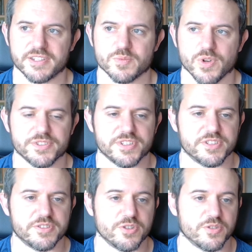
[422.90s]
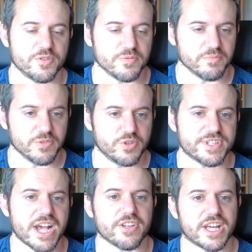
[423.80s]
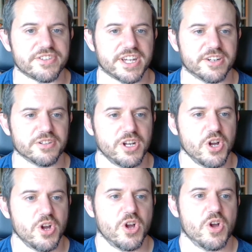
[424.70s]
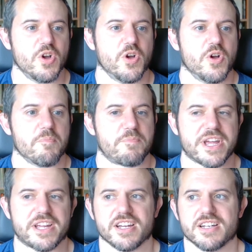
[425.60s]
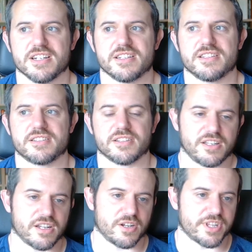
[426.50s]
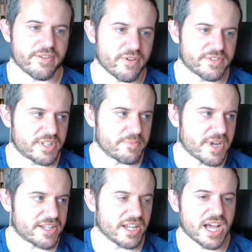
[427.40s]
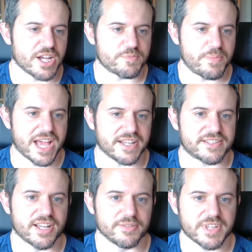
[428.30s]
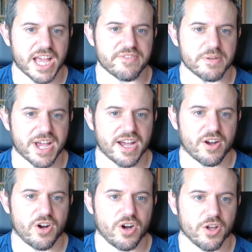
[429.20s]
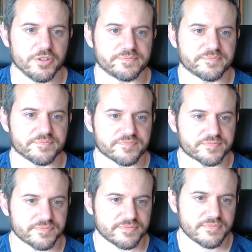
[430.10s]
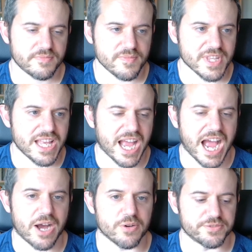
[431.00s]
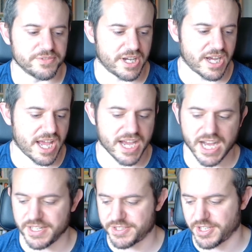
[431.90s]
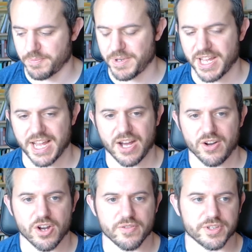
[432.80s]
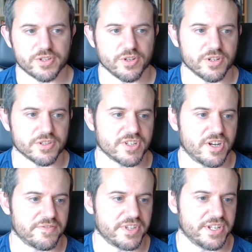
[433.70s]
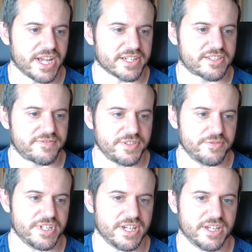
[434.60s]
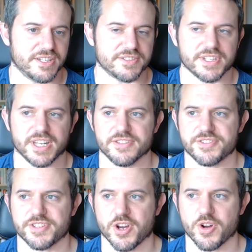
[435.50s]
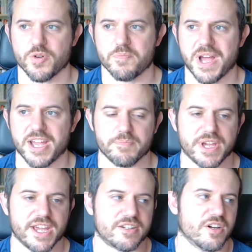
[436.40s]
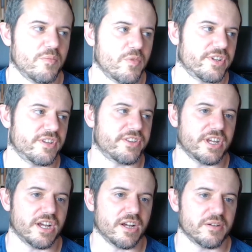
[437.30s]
wanted to lose out on that deal, because they've obviously made a large bet, a heavy bet, on how AI is going to play out over the course of the next few years. And so betting big on one of the